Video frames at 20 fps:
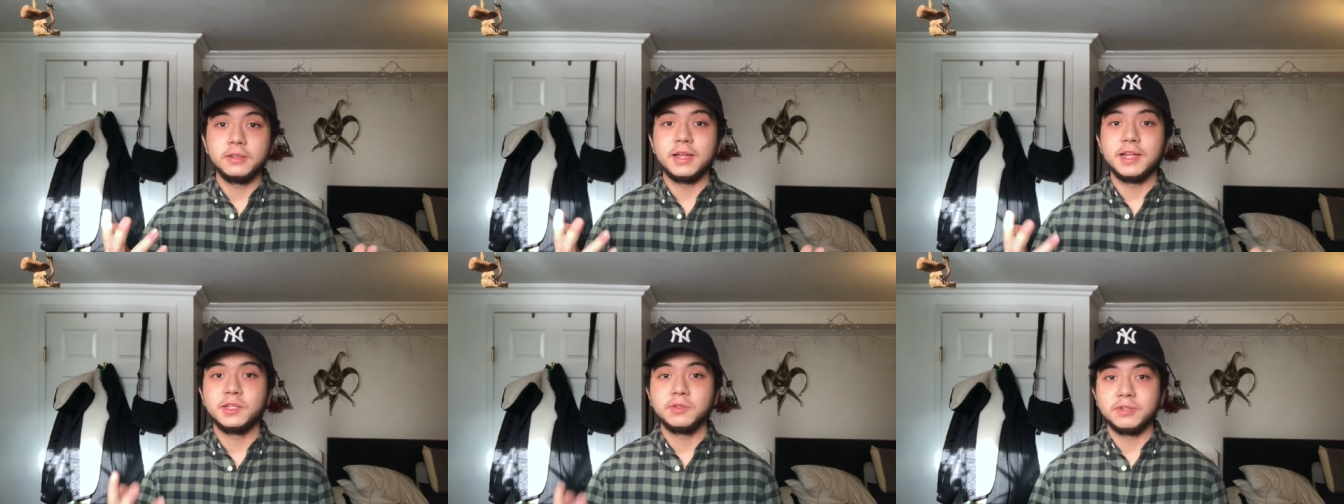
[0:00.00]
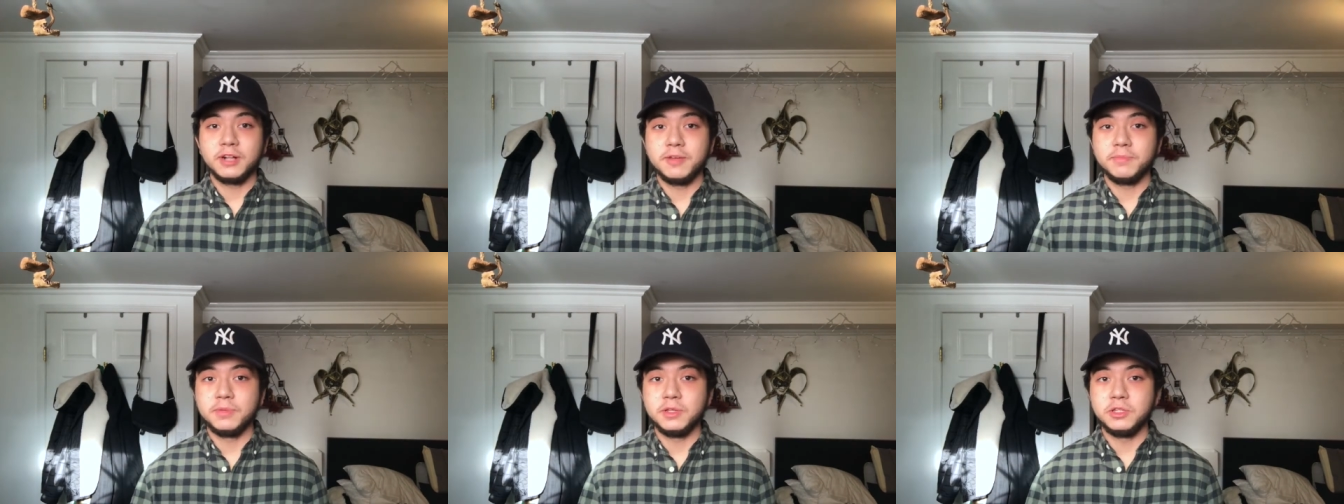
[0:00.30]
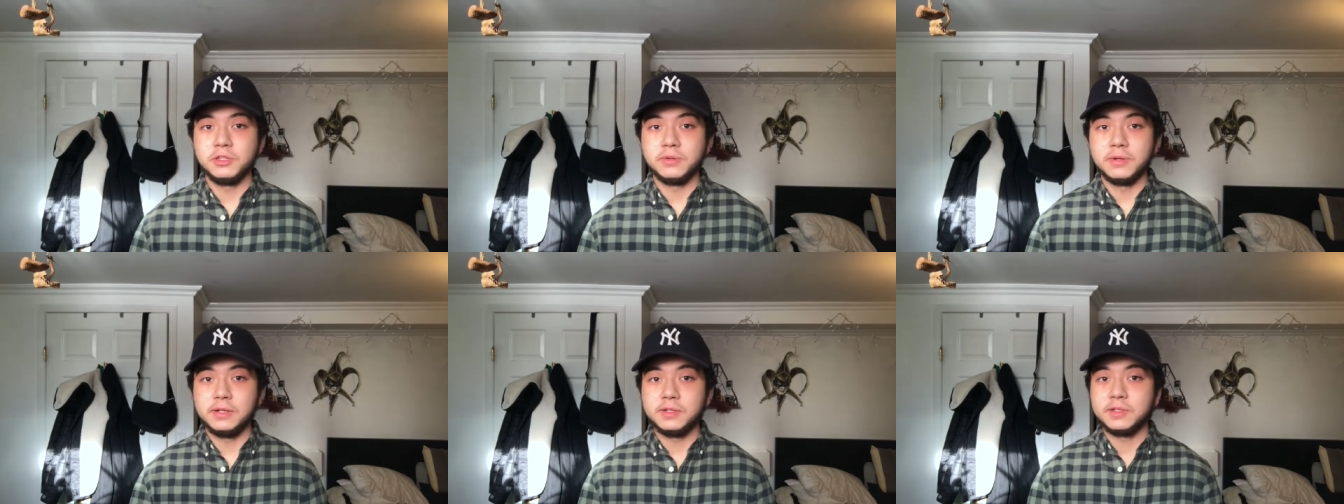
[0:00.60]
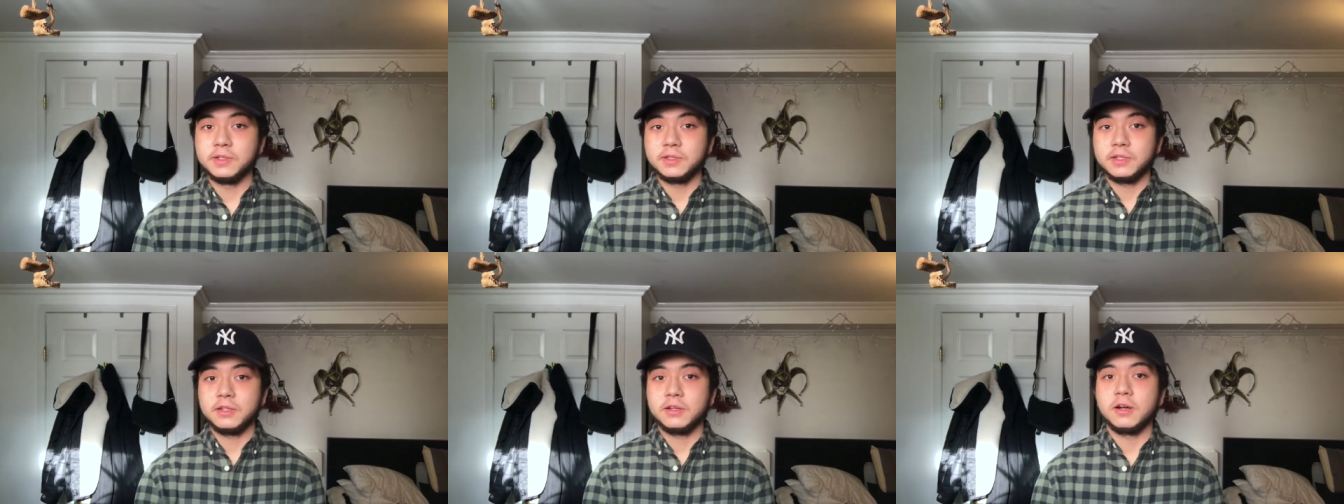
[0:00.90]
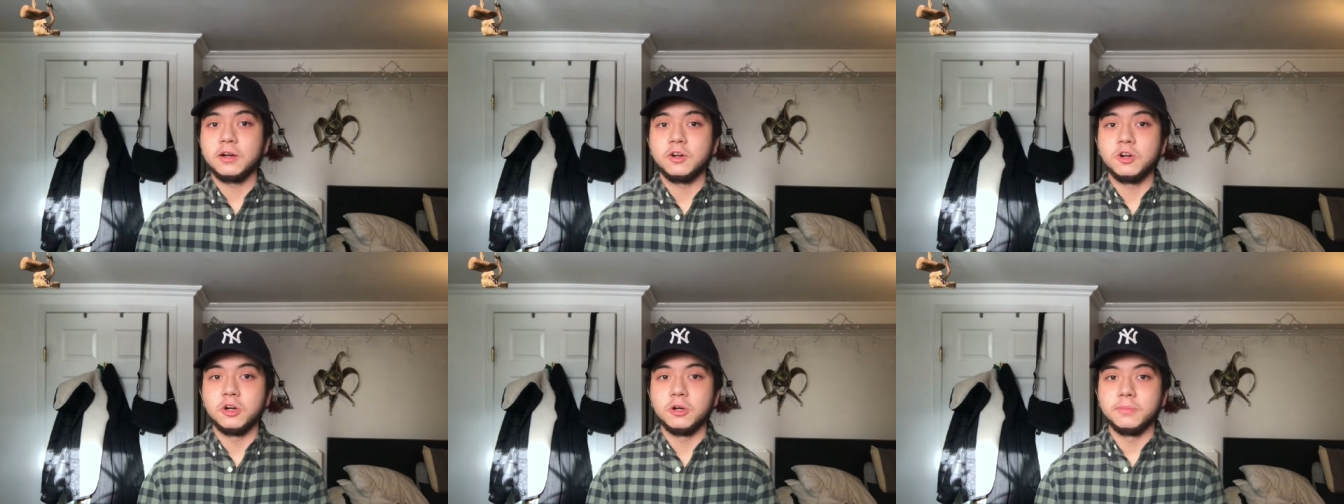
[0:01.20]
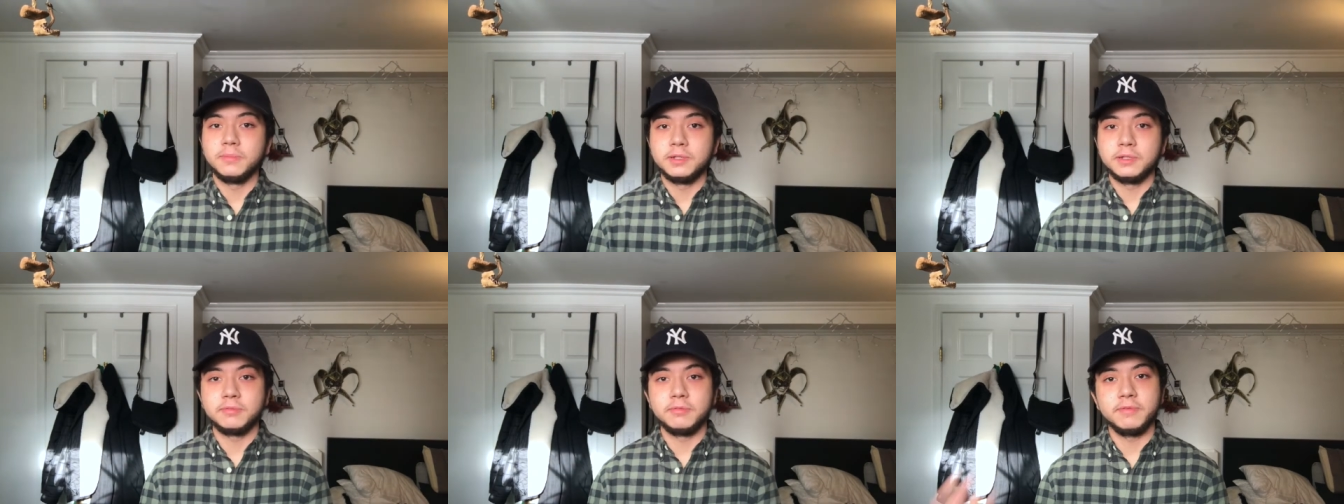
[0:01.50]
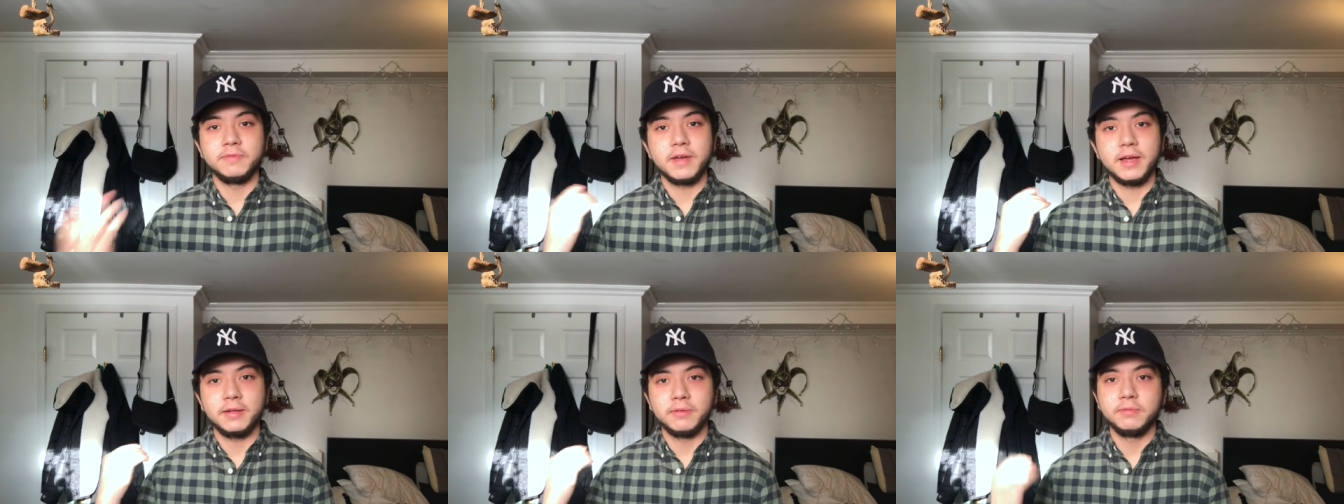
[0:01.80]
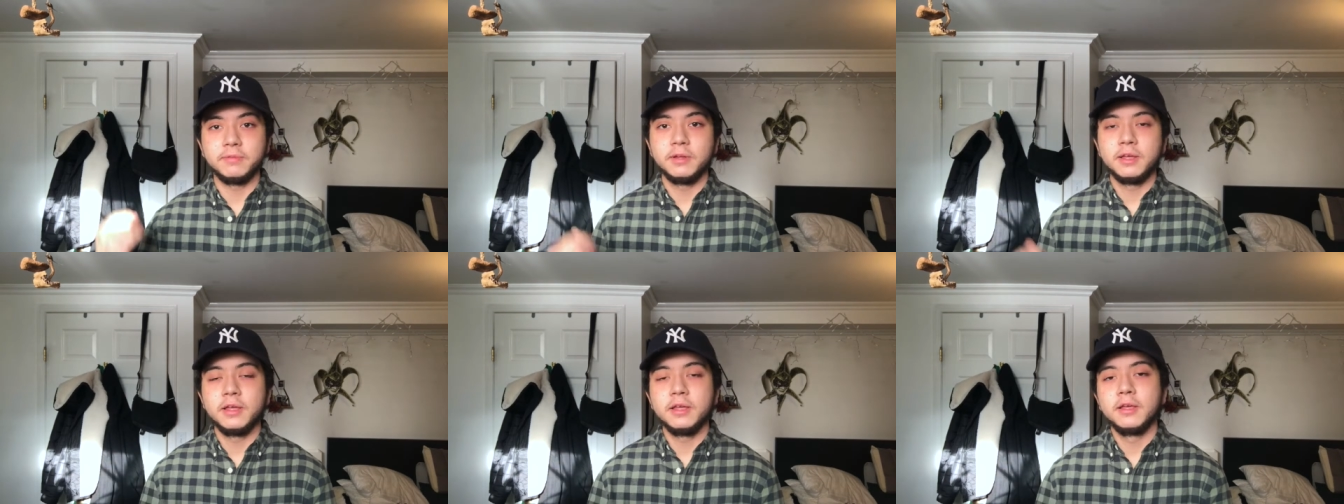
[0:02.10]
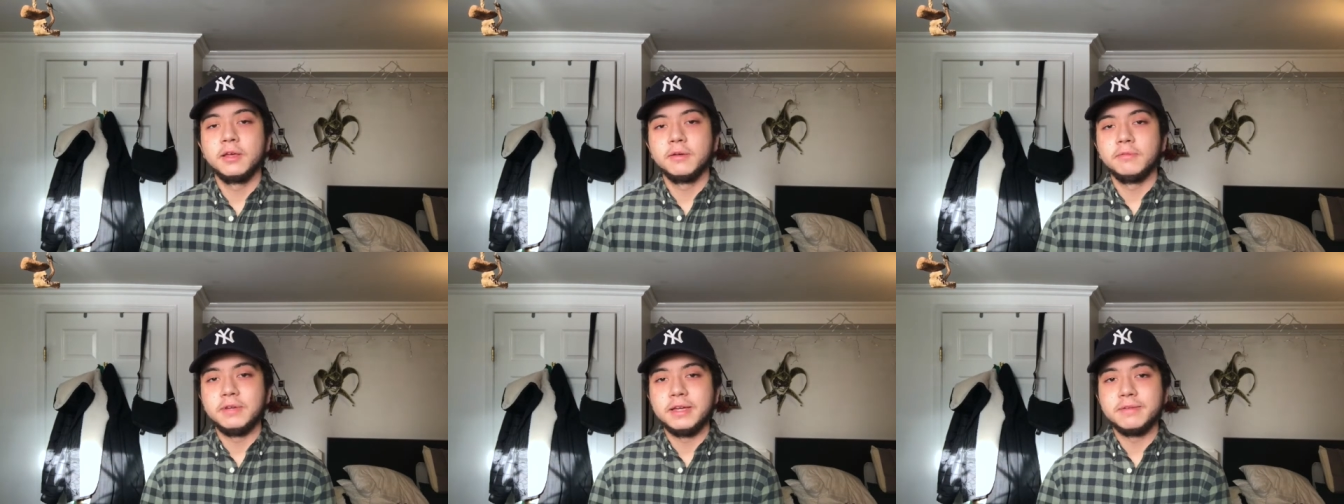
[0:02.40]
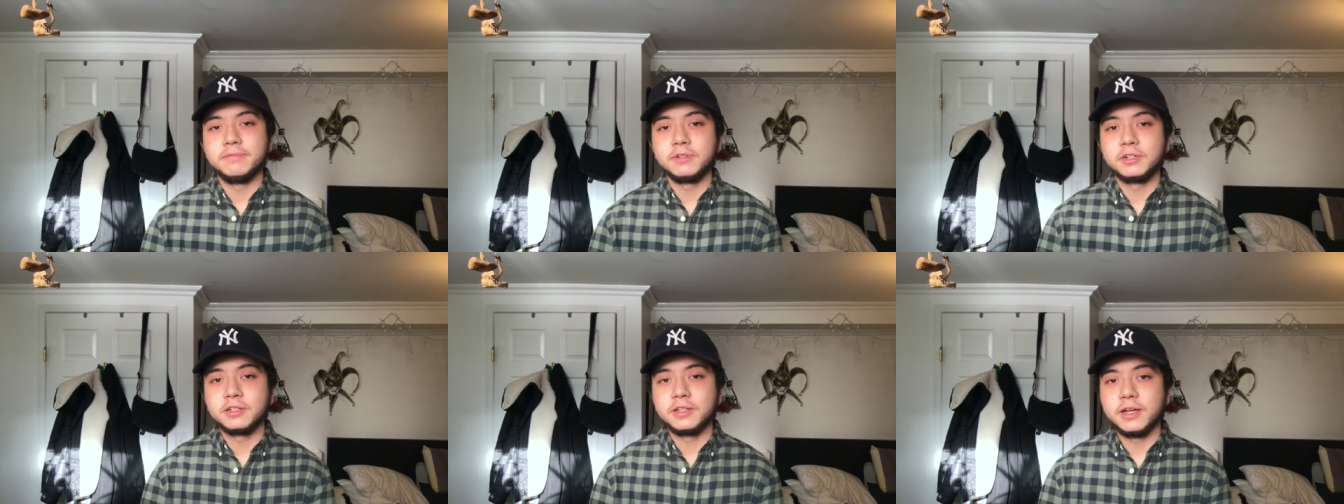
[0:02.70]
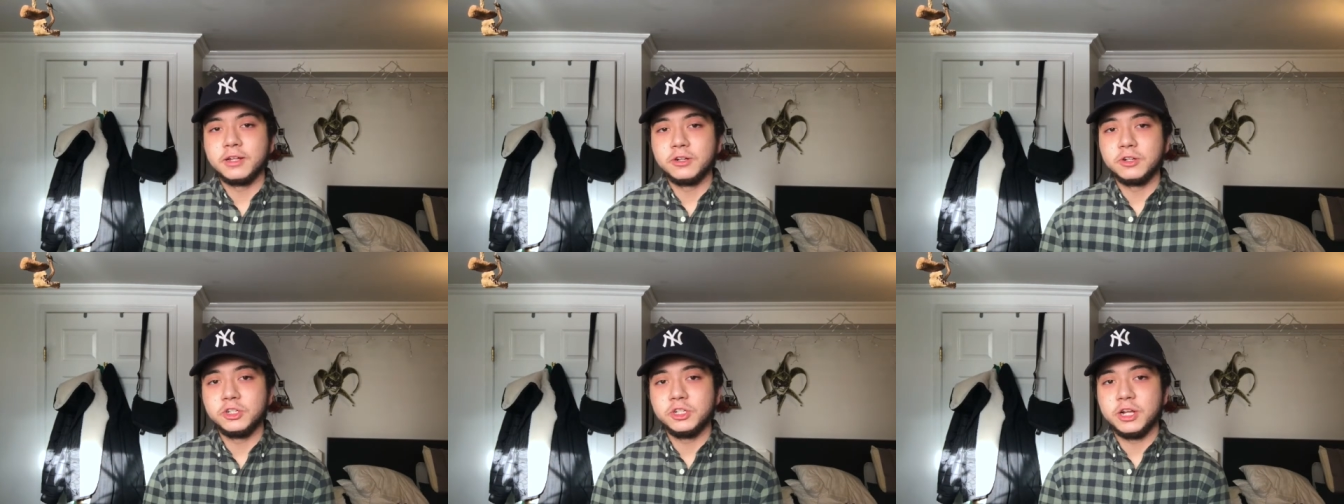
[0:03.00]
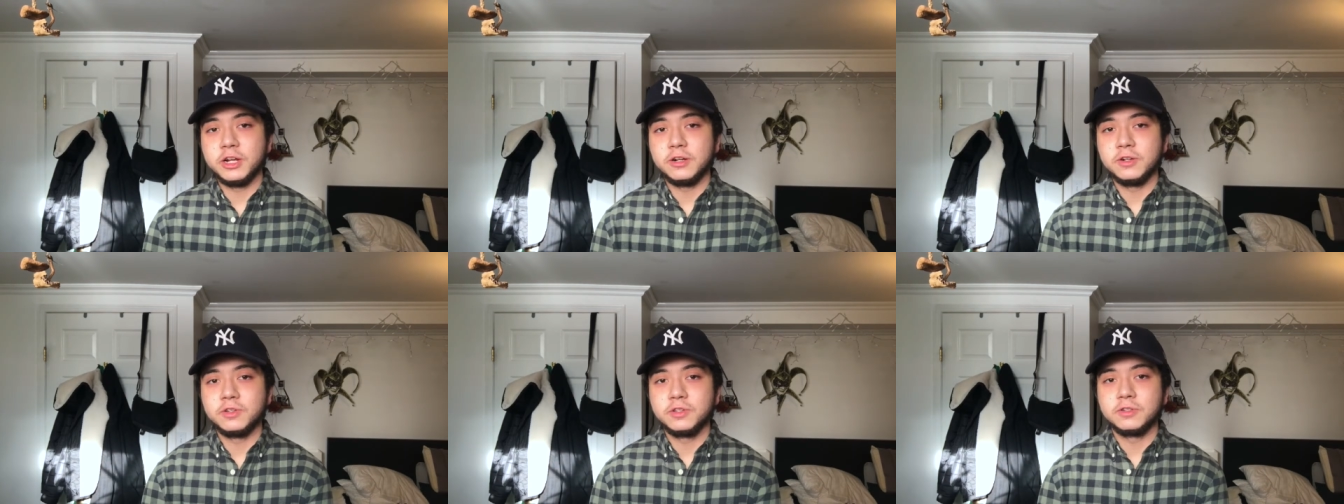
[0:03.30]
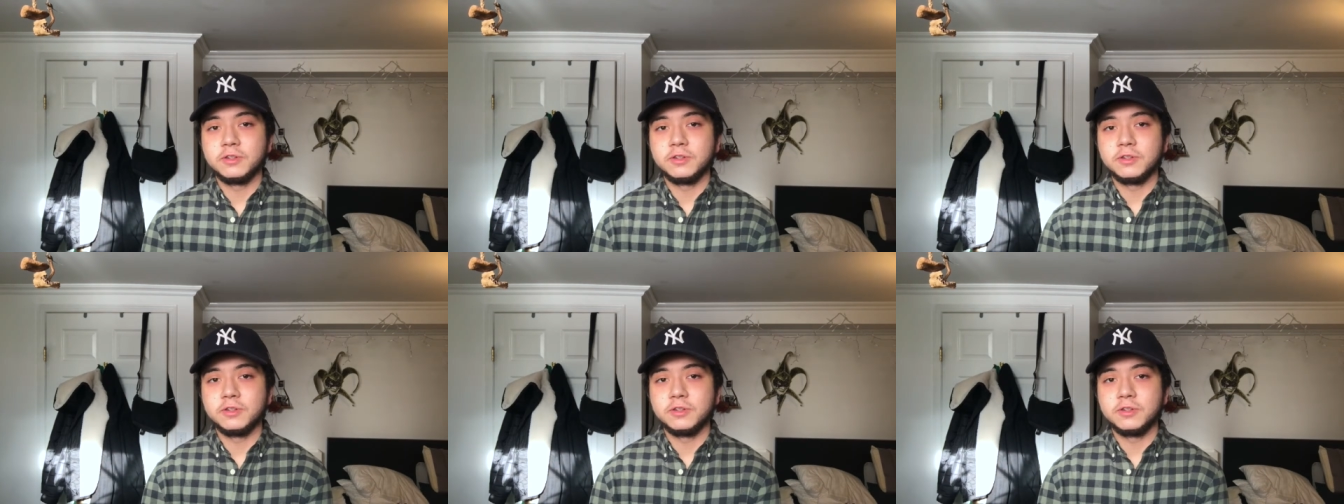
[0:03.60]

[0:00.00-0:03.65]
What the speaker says: That's what I've been doing since I got home. Is we have recliner chairs,